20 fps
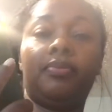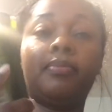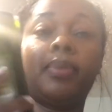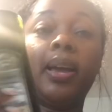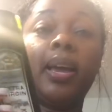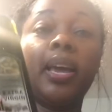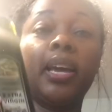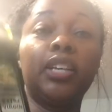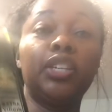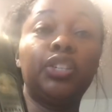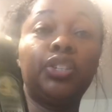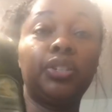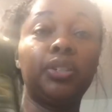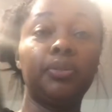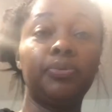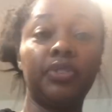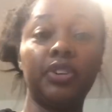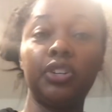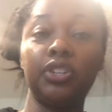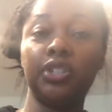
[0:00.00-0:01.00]
my
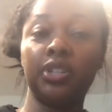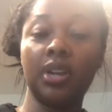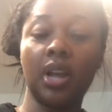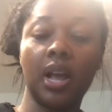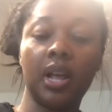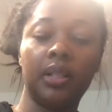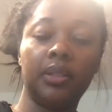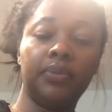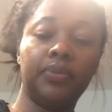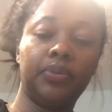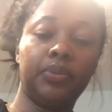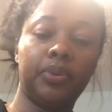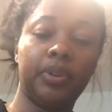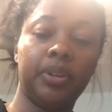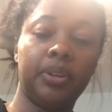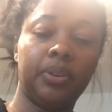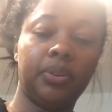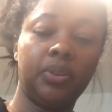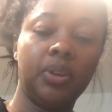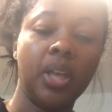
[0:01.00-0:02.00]
extra virgin olive
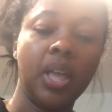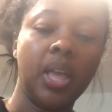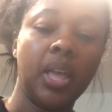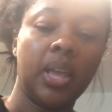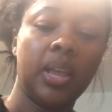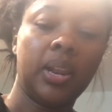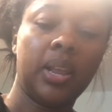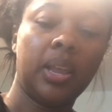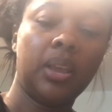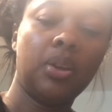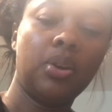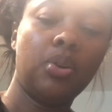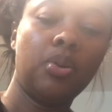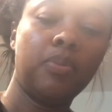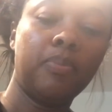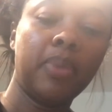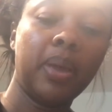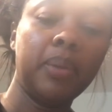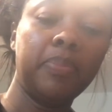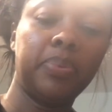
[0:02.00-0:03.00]
oil, and I coat my